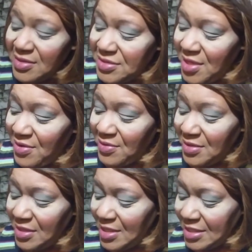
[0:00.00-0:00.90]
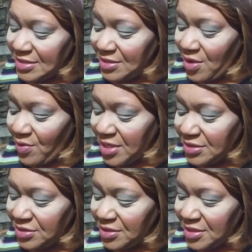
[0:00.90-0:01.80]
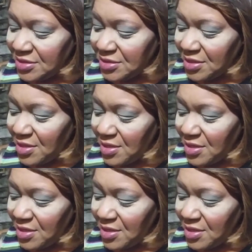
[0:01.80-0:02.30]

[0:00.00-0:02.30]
So let's go into this